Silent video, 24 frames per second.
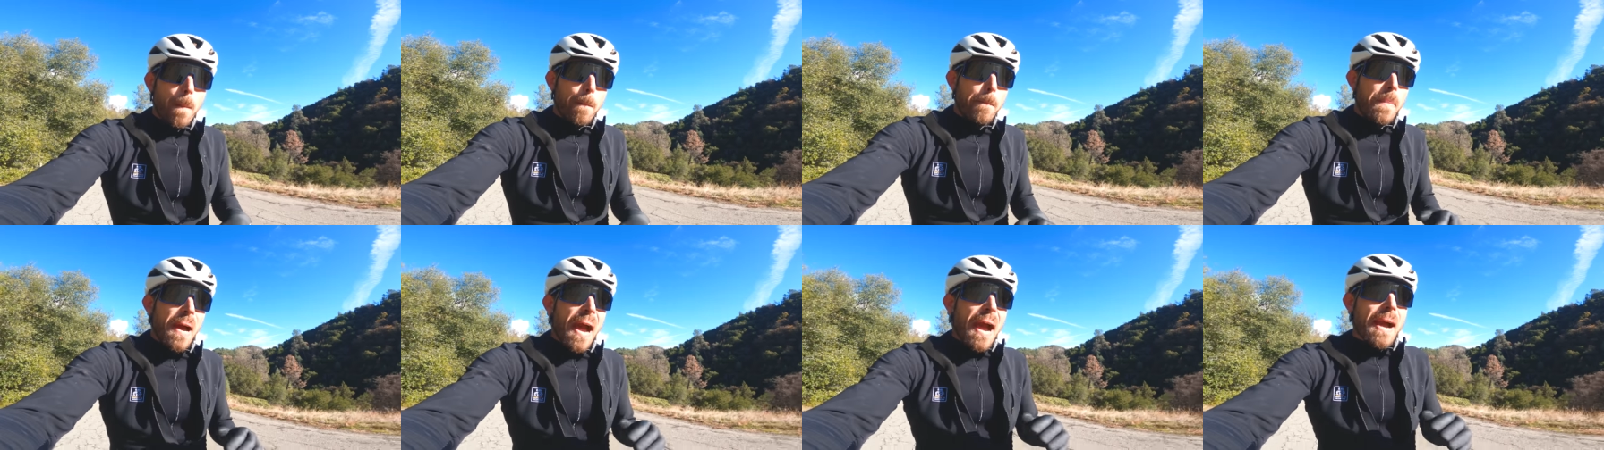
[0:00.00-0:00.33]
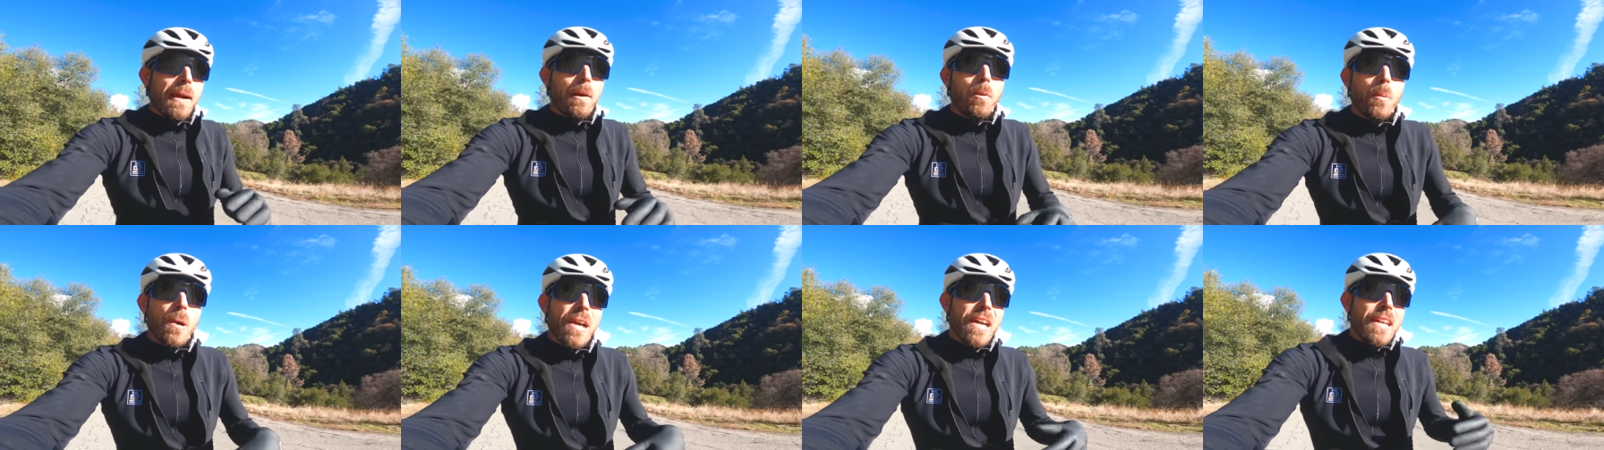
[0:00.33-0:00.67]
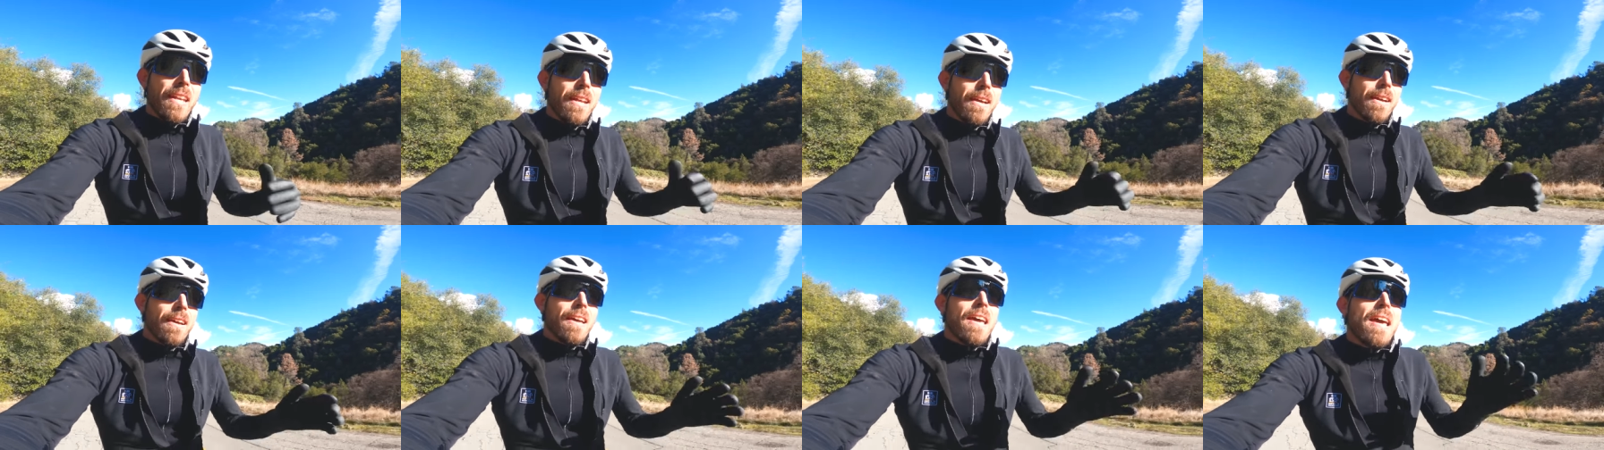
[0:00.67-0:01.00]
back
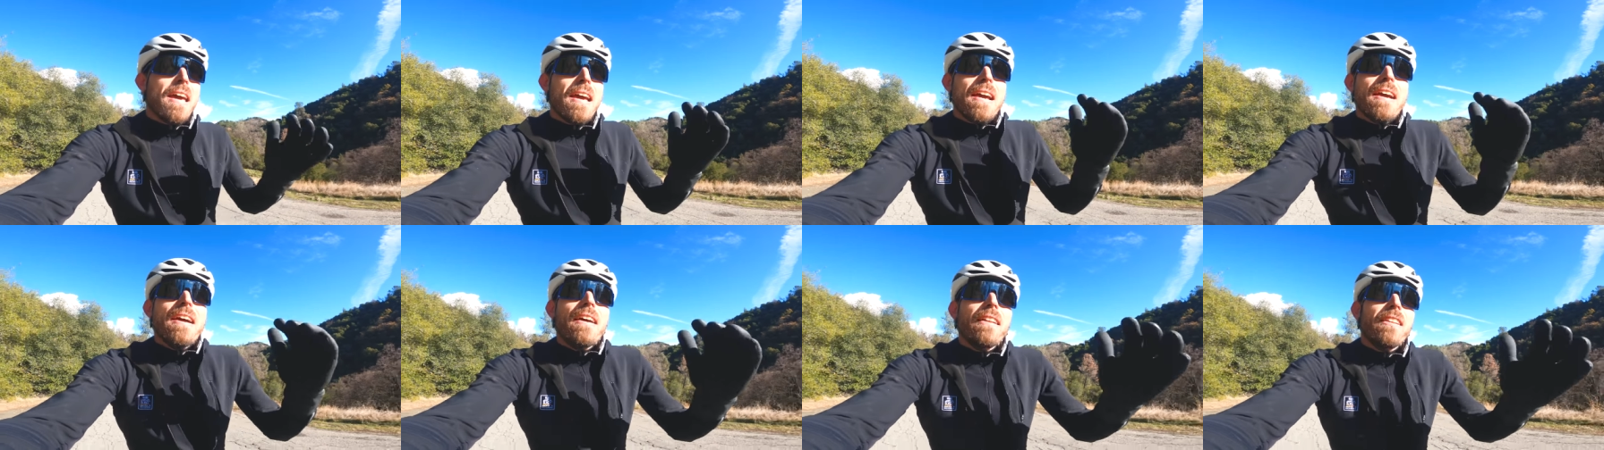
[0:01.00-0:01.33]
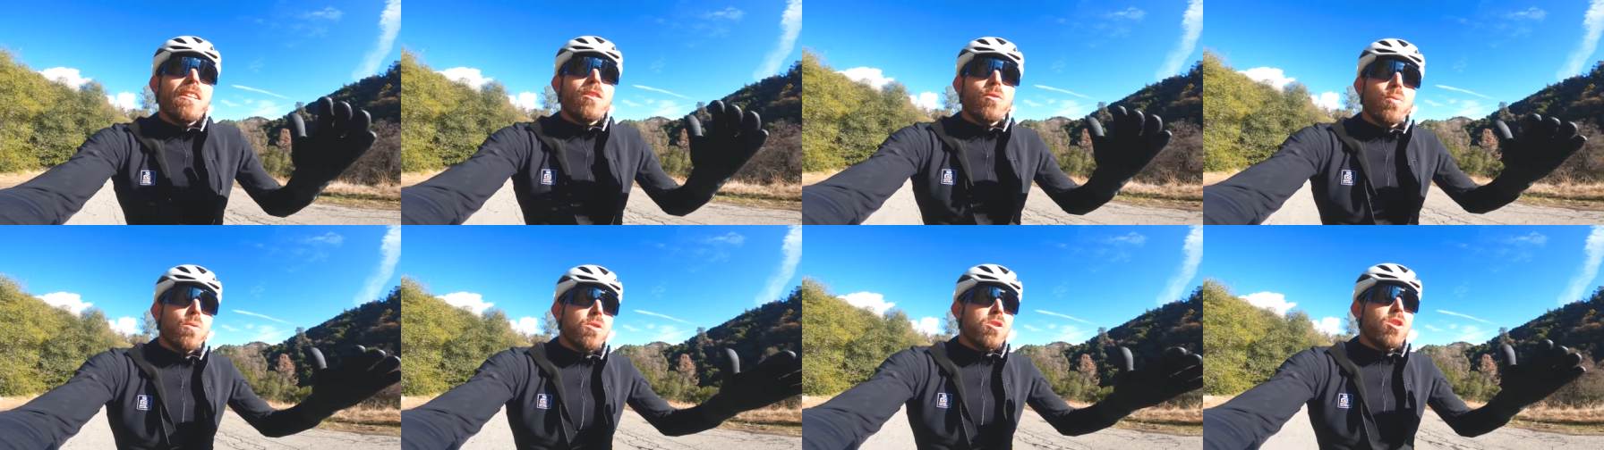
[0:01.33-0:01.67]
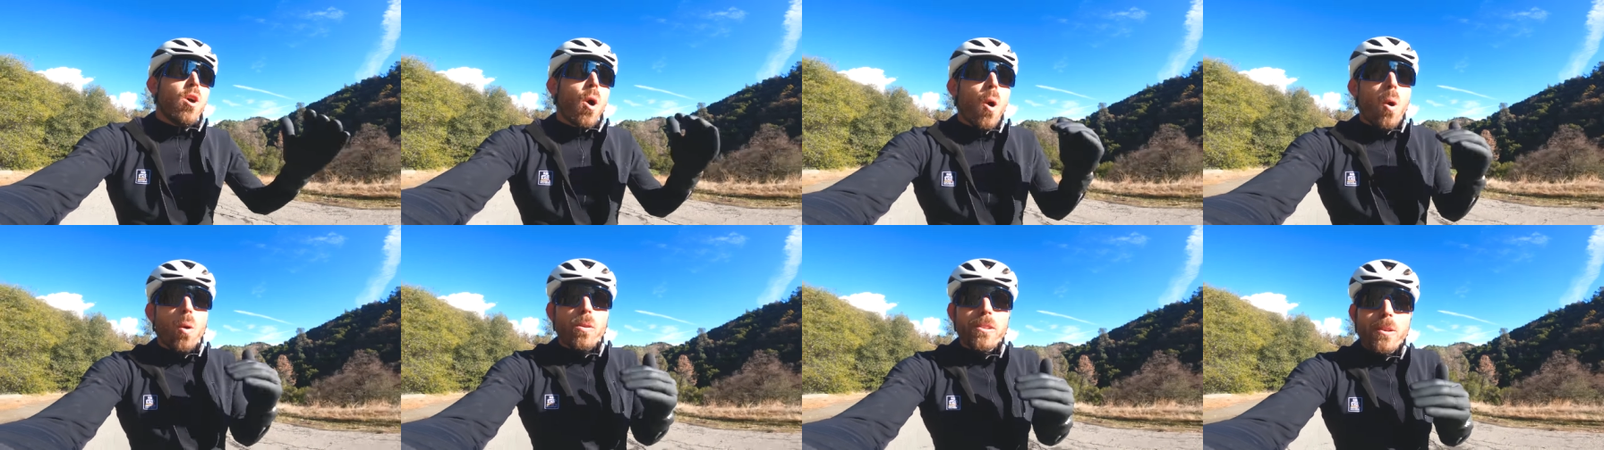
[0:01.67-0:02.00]
when this was
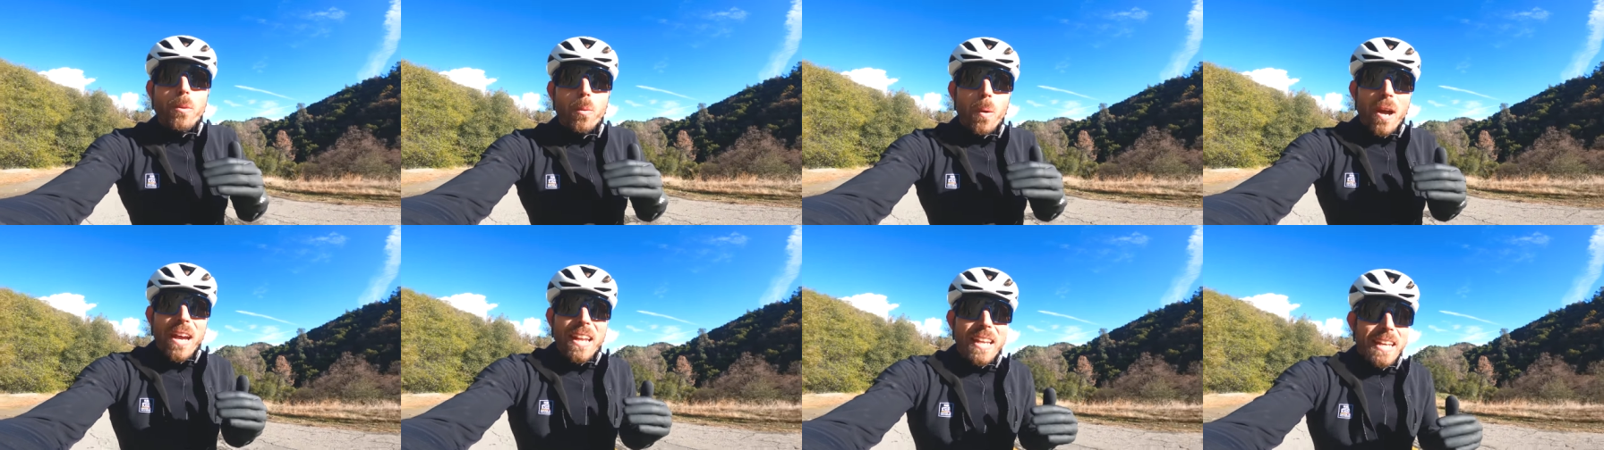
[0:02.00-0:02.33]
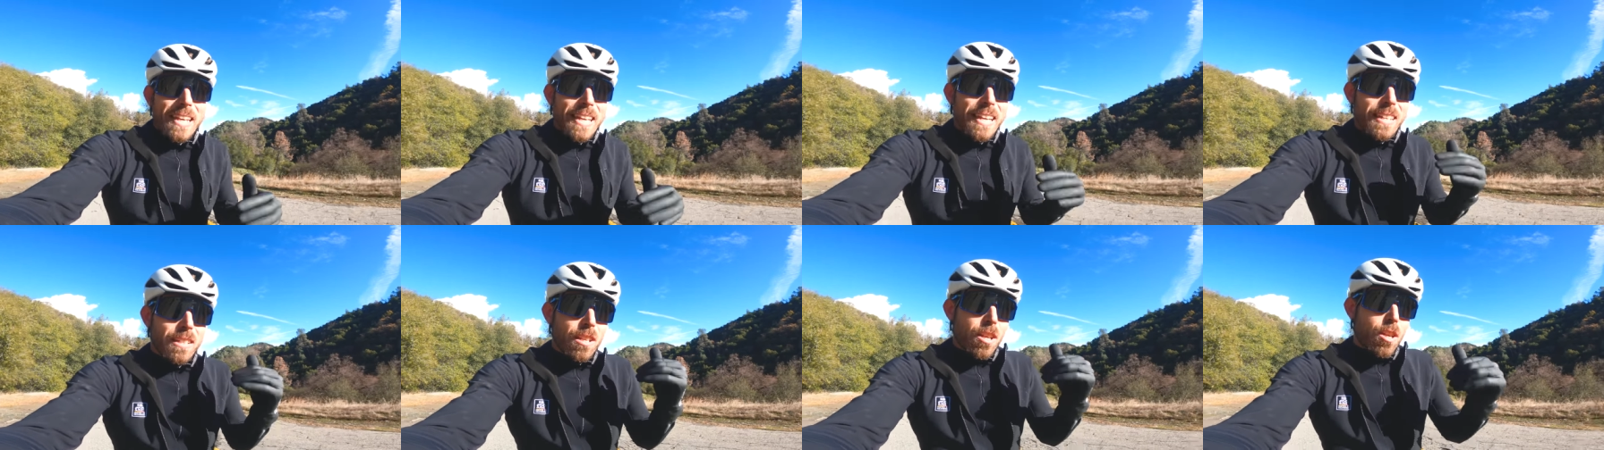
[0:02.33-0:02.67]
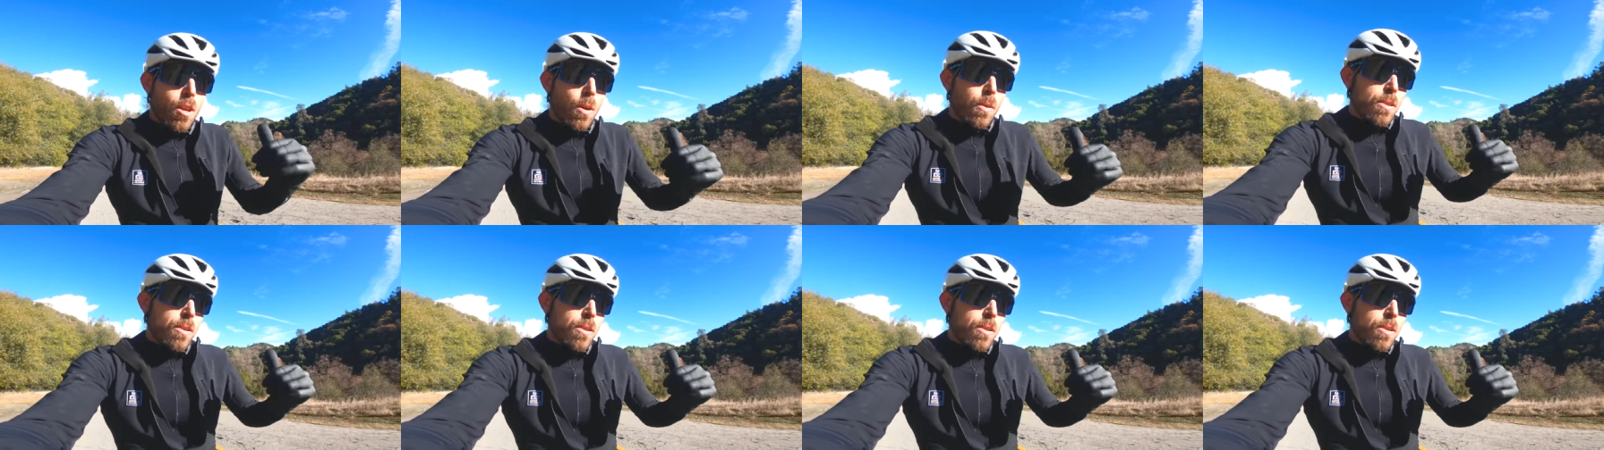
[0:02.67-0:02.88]
the only way to get to